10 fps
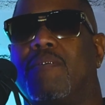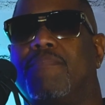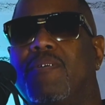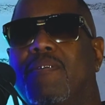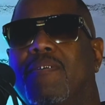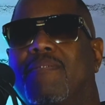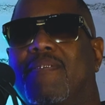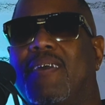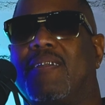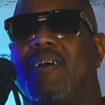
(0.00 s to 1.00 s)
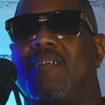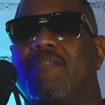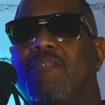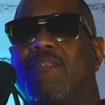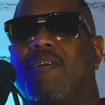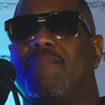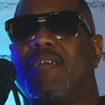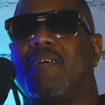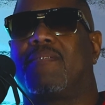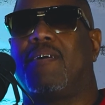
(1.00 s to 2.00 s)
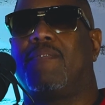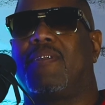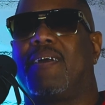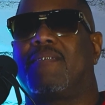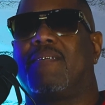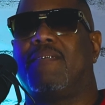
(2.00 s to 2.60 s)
computer technology stuff, because I would like to